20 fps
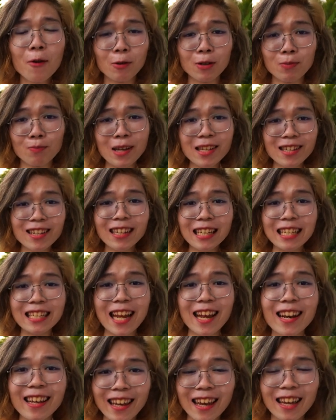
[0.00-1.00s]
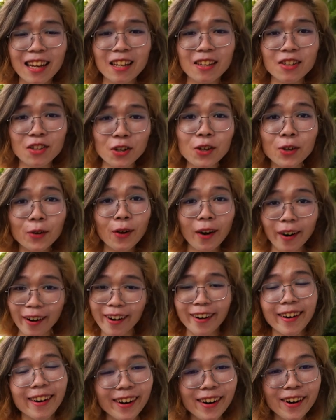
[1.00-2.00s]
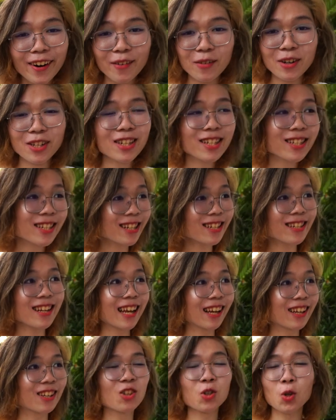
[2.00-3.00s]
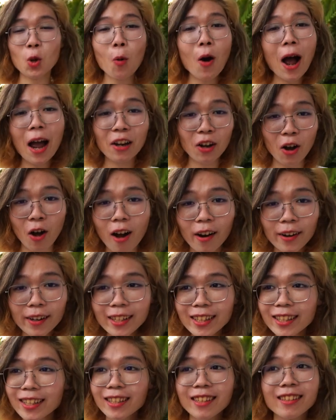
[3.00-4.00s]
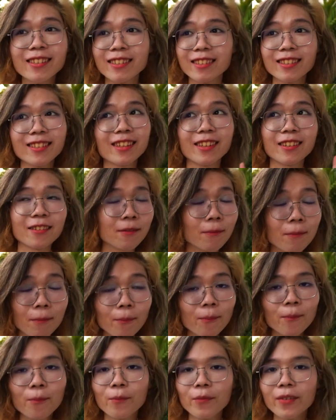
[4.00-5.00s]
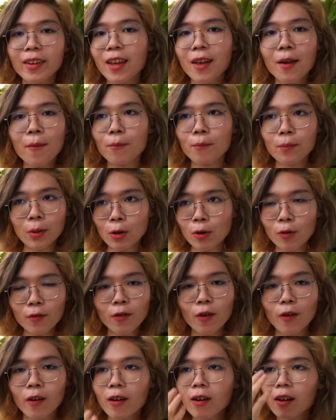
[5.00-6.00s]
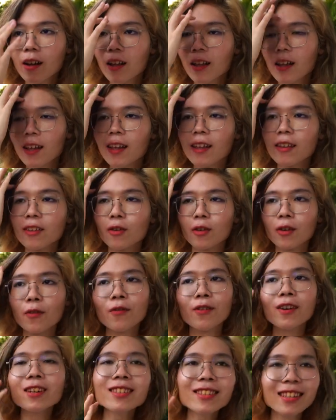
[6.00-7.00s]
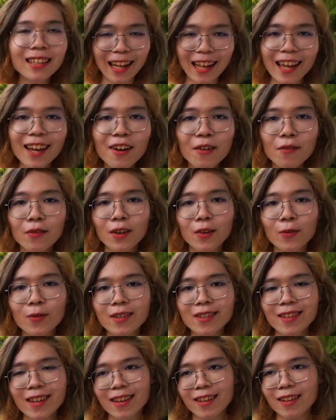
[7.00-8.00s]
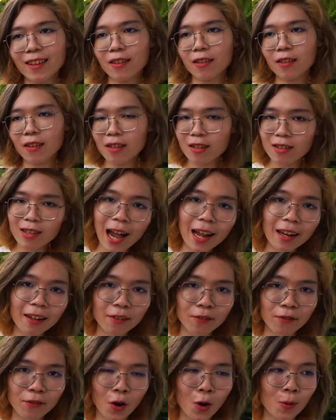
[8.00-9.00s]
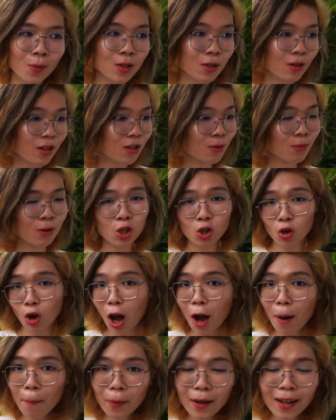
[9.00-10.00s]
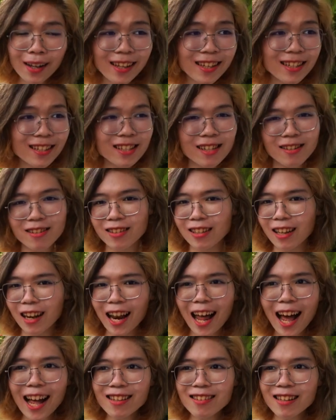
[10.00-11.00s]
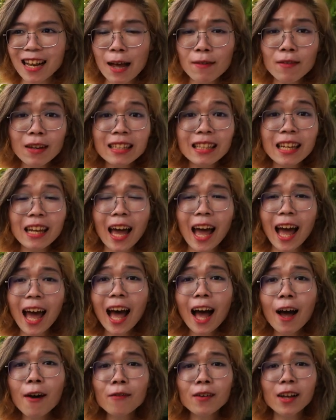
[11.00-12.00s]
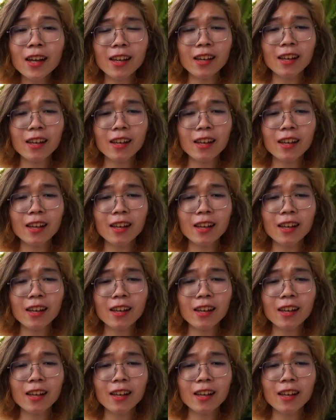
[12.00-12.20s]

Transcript: was basically dedicated to her, which is just like so iconic and just like mm, beautiful. So the first leg of it was like silent film. So there's Metropolis, there's The Last Laugh. Like they have